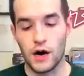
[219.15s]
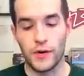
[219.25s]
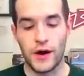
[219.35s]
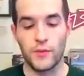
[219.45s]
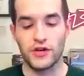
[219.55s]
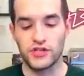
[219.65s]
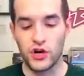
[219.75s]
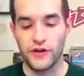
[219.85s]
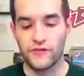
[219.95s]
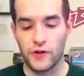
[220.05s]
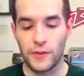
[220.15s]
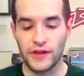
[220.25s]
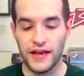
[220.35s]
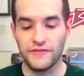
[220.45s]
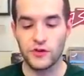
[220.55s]
All right, we are starting from
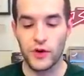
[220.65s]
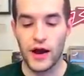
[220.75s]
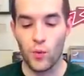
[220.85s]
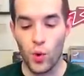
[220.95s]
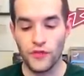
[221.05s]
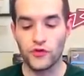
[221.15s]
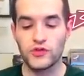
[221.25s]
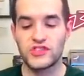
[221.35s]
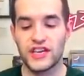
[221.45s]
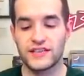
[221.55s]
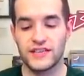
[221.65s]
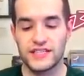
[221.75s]
left to right, 1 through 6.